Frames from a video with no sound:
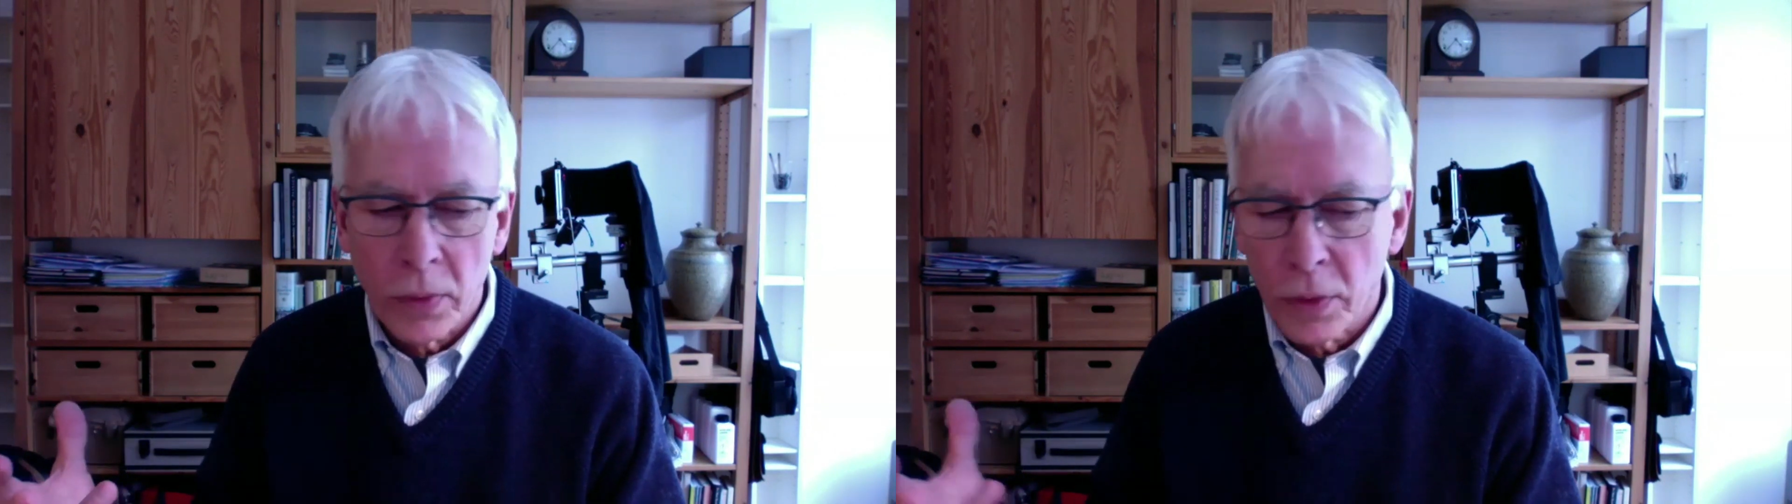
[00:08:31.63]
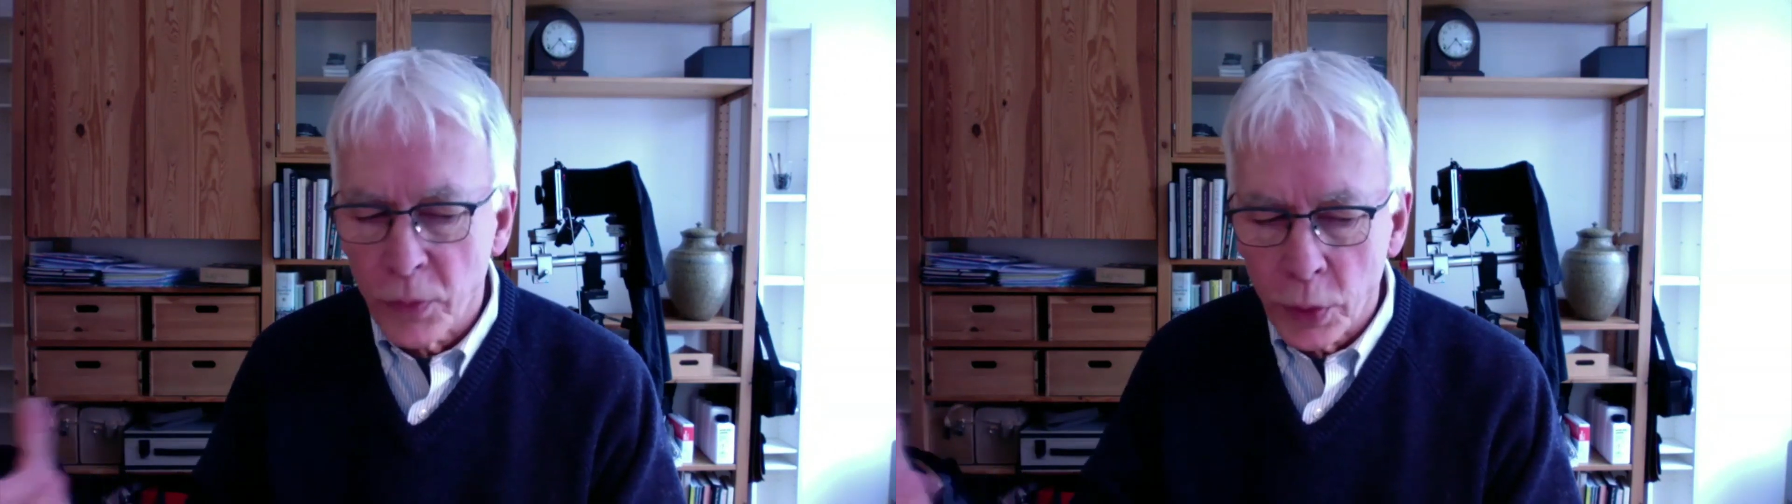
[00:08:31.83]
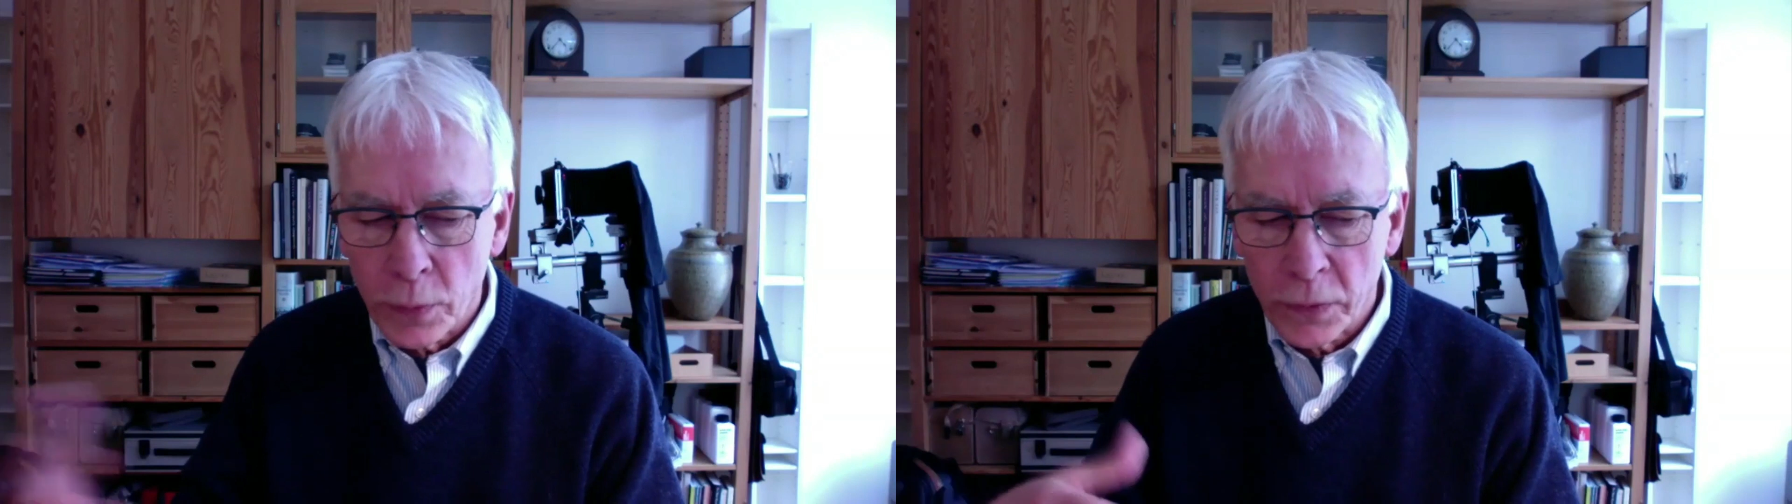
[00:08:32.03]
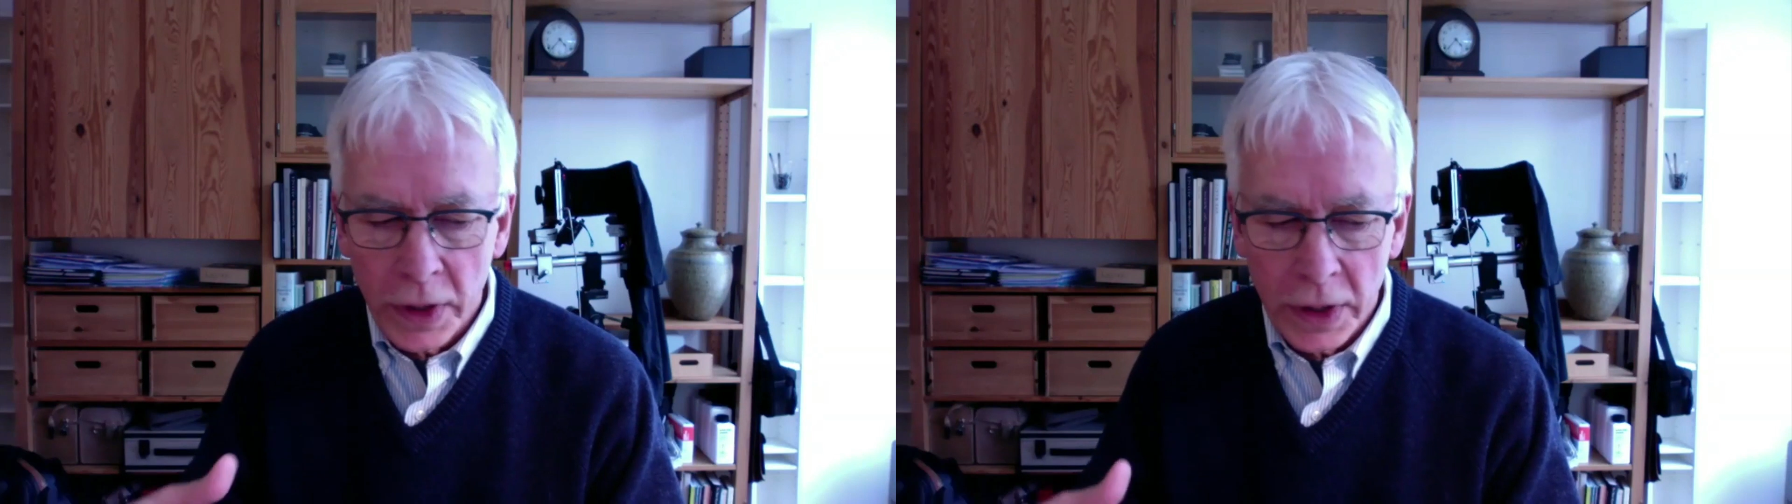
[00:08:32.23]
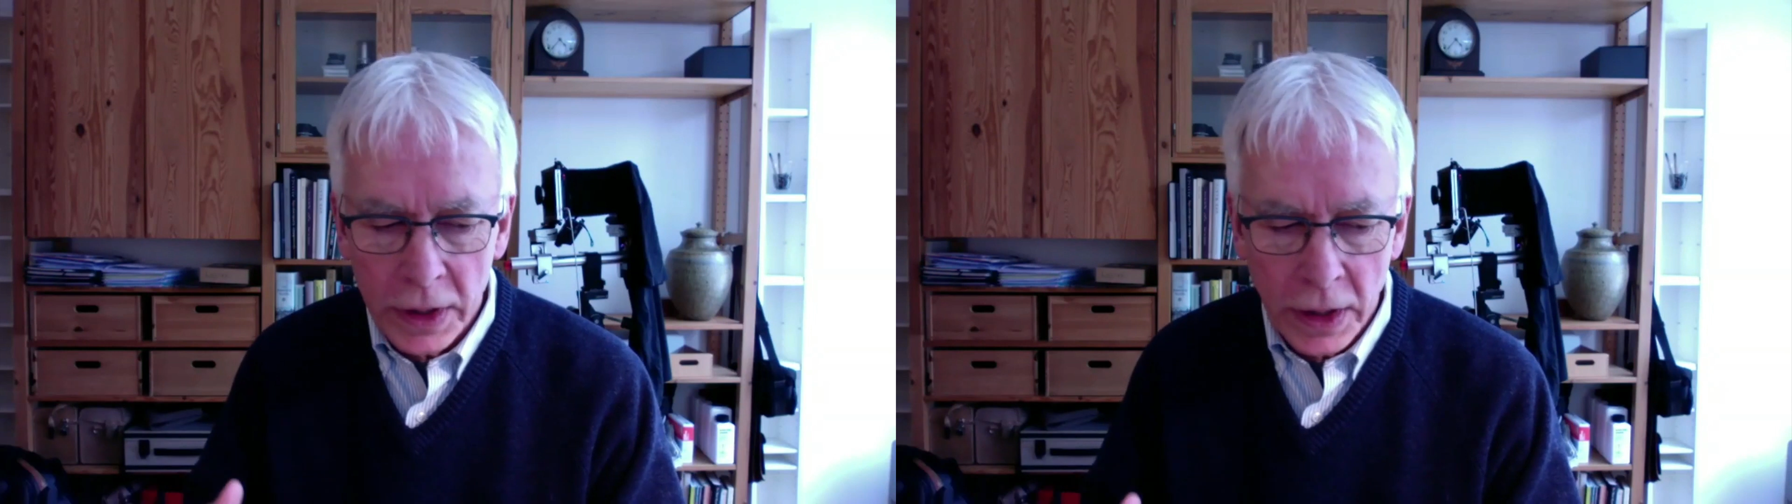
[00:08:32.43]
was beautiful
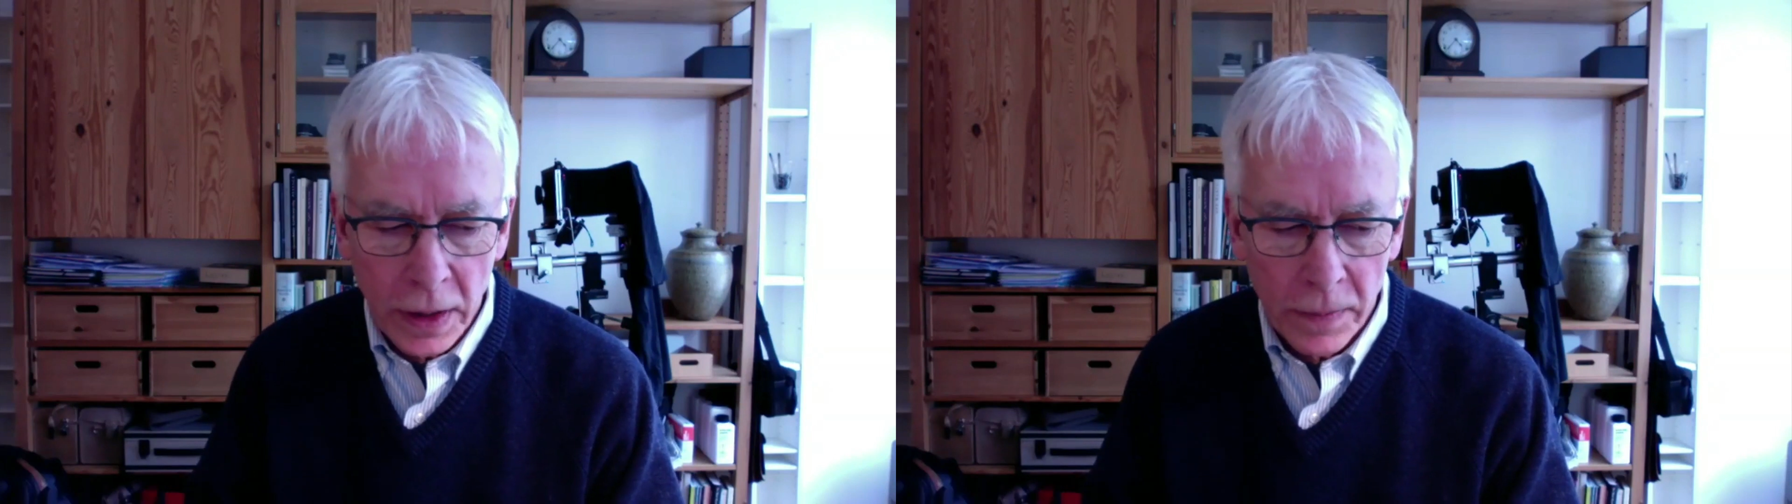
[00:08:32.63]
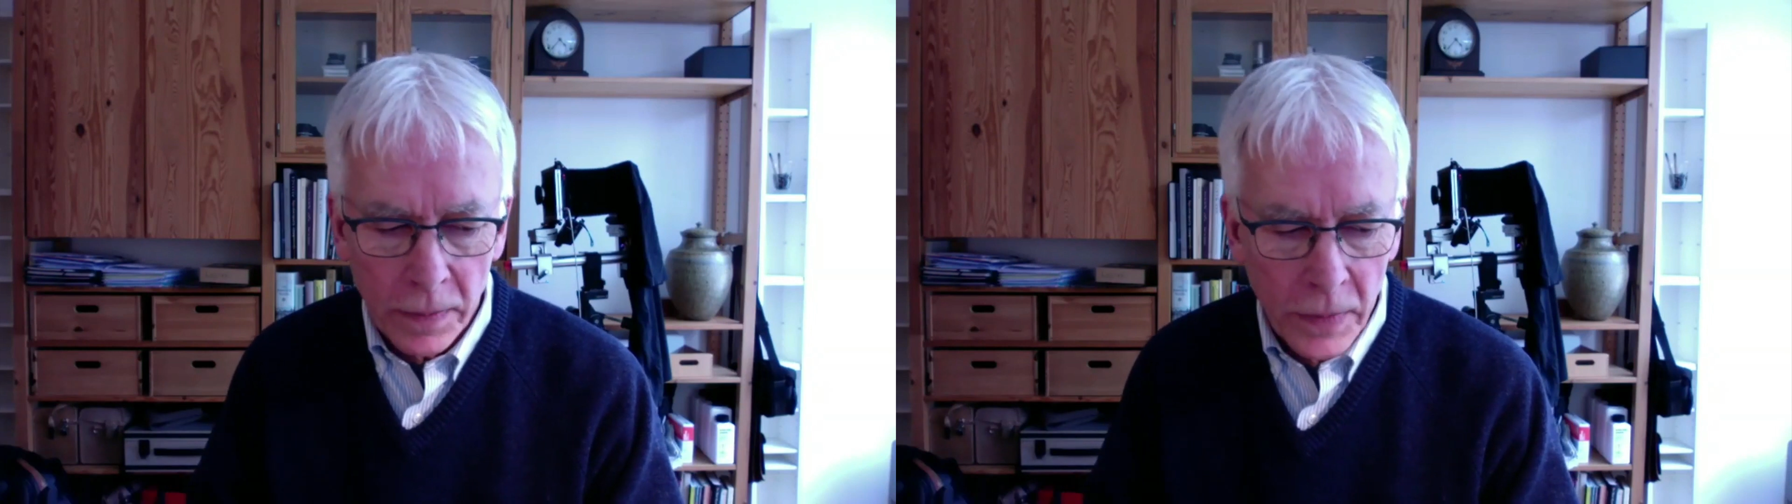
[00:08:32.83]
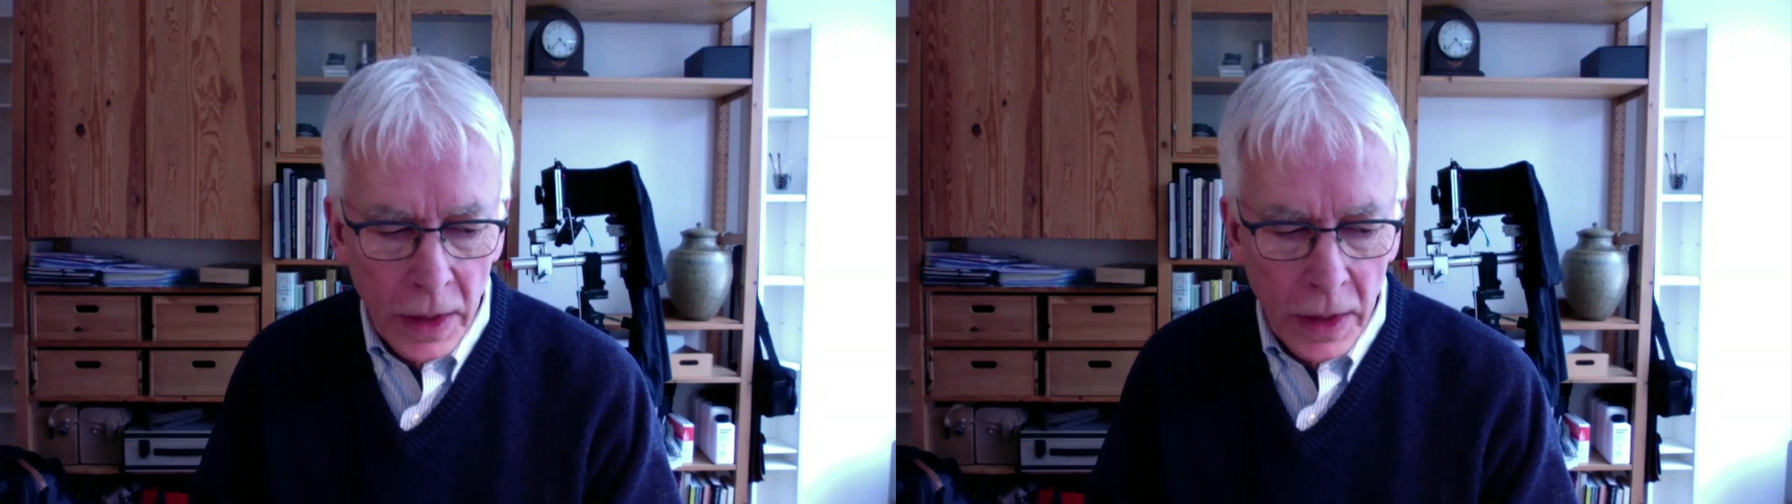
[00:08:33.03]
hitting him,